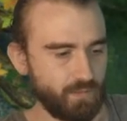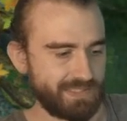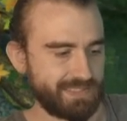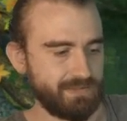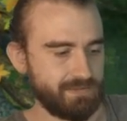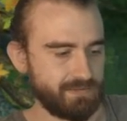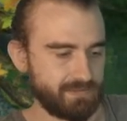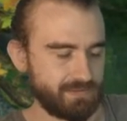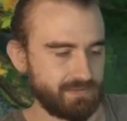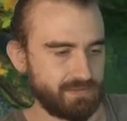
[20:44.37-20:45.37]
We'll see.
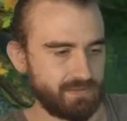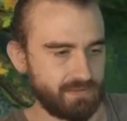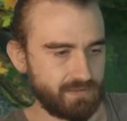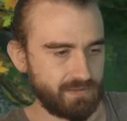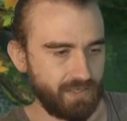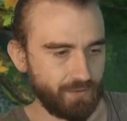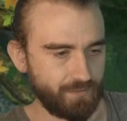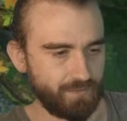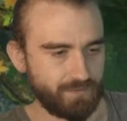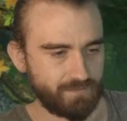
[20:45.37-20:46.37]
I don't
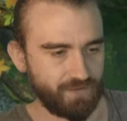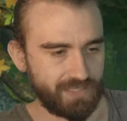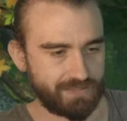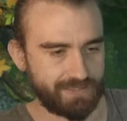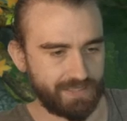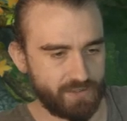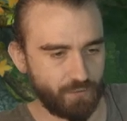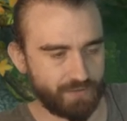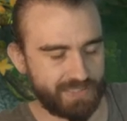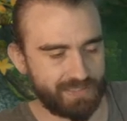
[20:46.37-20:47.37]
feel like taking
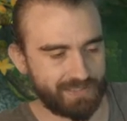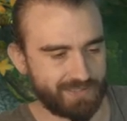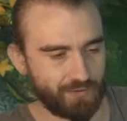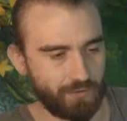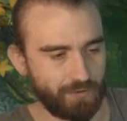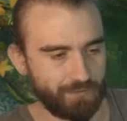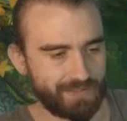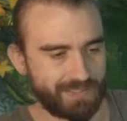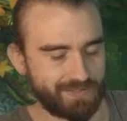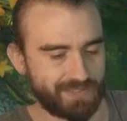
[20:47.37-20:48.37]
over Healer's so I don't
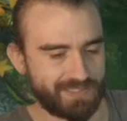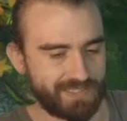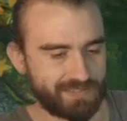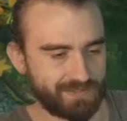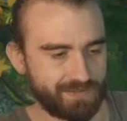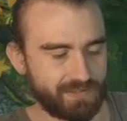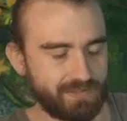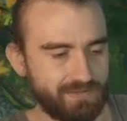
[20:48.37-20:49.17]
think that's gonna change anything.